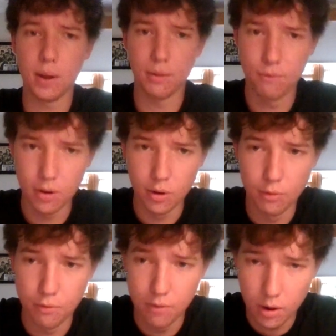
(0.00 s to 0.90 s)
to make it very,
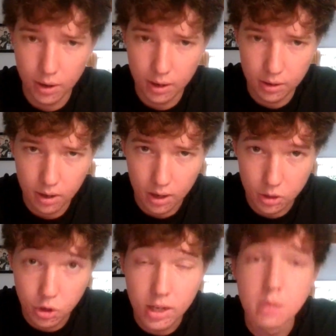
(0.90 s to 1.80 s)
very
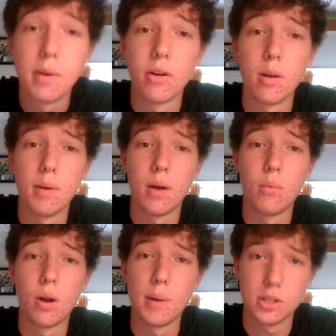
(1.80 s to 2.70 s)
transparent
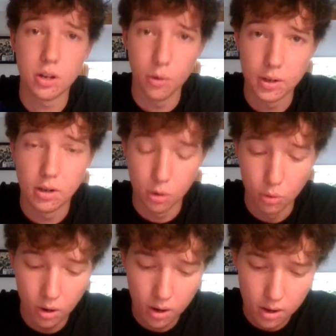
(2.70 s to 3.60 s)
about what I'm actually going to
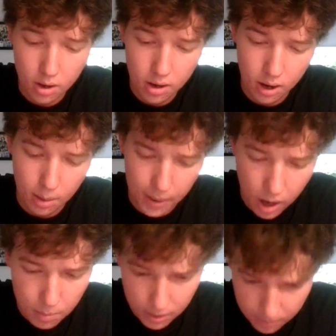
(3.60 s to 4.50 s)
do,
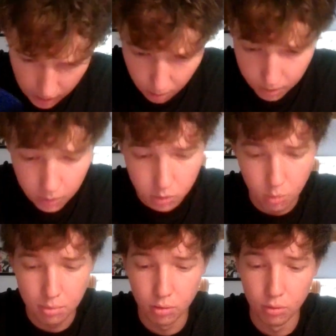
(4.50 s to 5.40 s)
how I'm going to
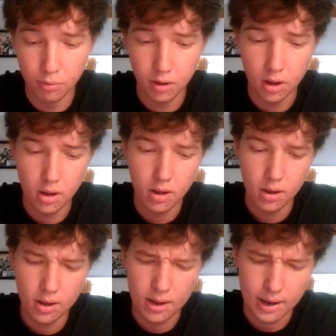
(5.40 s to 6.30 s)
improve,
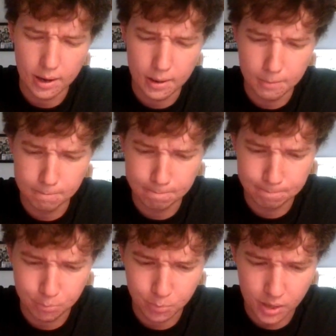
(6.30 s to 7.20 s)
um,
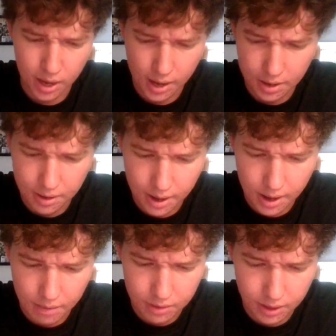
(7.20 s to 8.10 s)
and
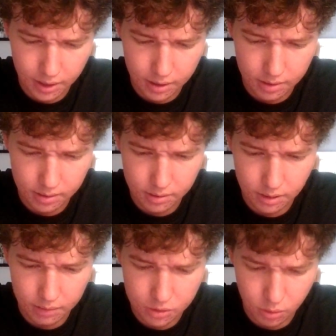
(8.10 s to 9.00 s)
everything
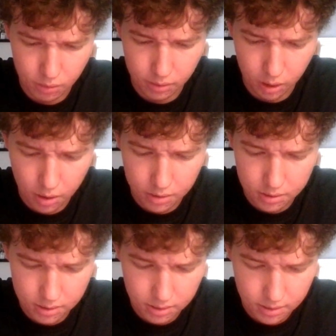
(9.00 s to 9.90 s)
I've sort of
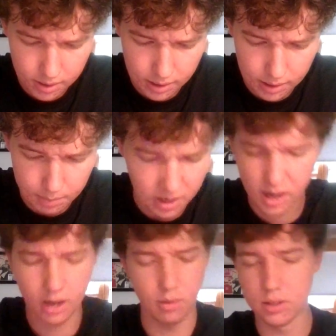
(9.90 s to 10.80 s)
learnt.
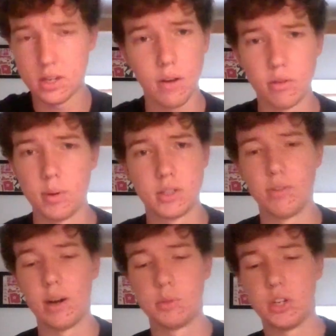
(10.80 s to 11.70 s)
Anyway, just cover a bunch of
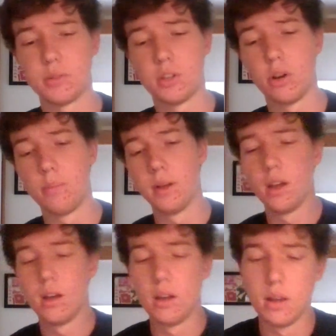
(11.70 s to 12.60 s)
random shit. So
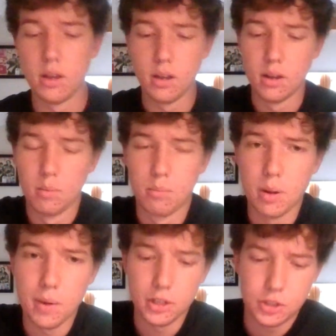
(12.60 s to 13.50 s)

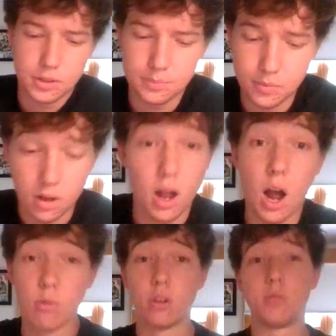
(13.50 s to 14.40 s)
pretty much,
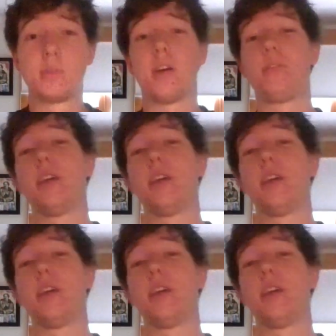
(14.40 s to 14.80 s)
I wrote some stuff